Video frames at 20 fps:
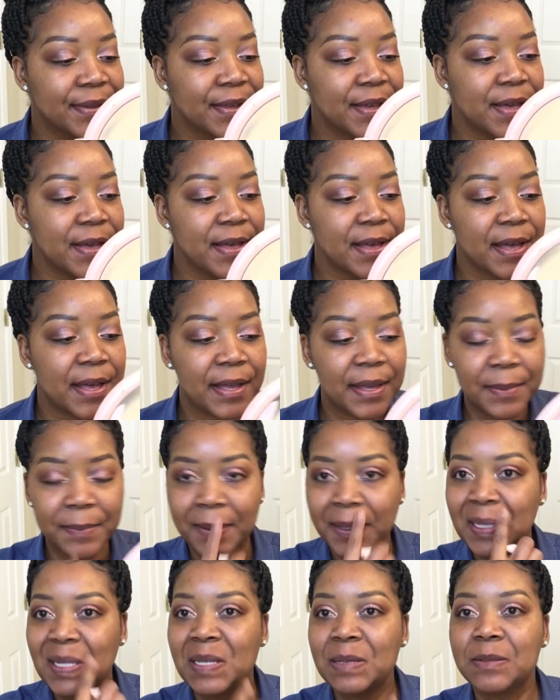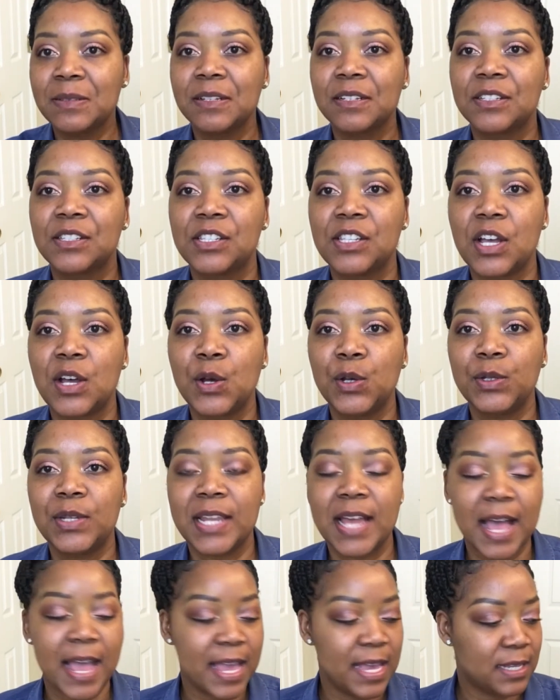Ugh, my lips look so
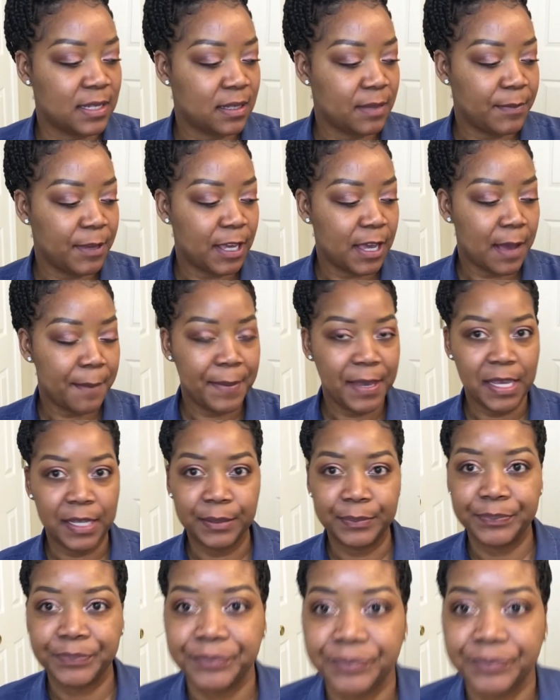nice. Let me come in.